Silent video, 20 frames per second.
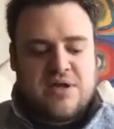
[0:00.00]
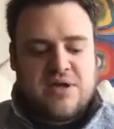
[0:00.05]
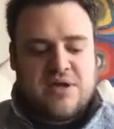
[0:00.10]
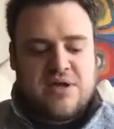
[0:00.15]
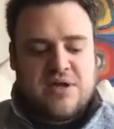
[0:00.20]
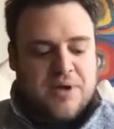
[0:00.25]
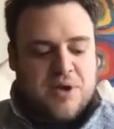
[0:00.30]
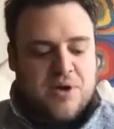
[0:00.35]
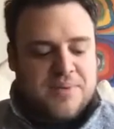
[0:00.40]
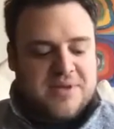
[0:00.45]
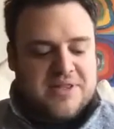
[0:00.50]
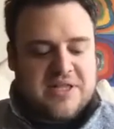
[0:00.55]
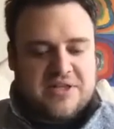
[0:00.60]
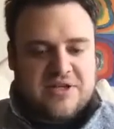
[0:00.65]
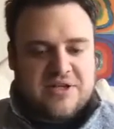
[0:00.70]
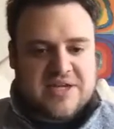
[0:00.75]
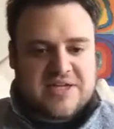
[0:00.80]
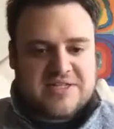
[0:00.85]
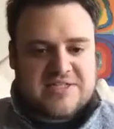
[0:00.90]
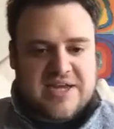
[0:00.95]
the big one, but then
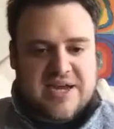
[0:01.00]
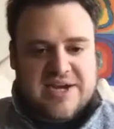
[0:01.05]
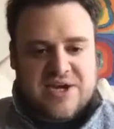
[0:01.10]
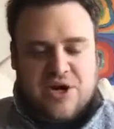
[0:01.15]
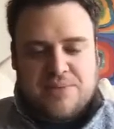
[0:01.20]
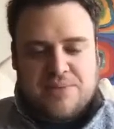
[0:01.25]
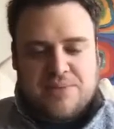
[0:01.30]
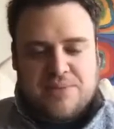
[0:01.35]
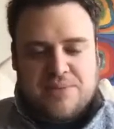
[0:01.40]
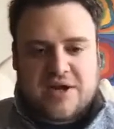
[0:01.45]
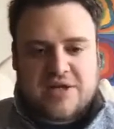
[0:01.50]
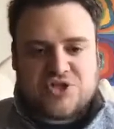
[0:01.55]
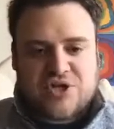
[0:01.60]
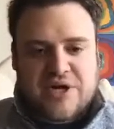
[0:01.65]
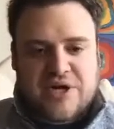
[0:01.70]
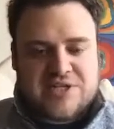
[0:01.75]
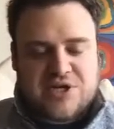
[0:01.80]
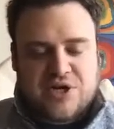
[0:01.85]
there's like secondary markets, tertiary